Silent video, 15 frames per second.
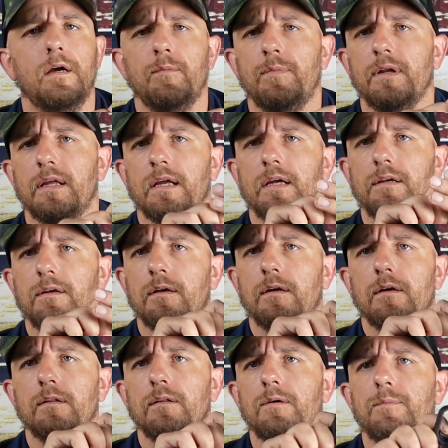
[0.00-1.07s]
But again,
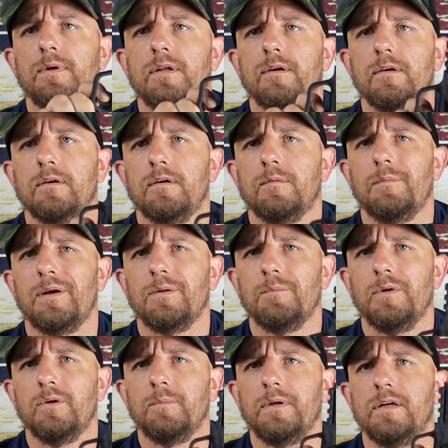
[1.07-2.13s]
a little bit of about 1
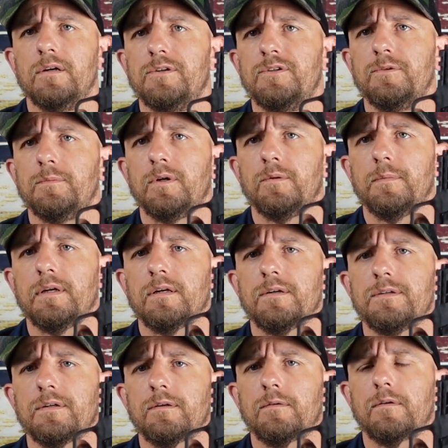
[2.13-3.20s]
millimeter, 2
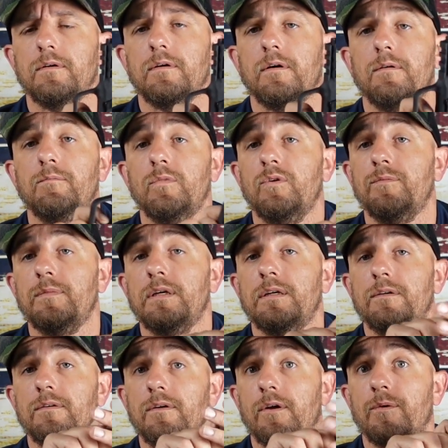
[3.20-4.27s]
millimeters of movement,
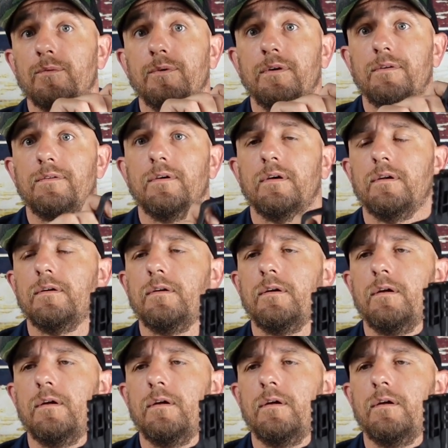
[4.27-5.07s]
and reset,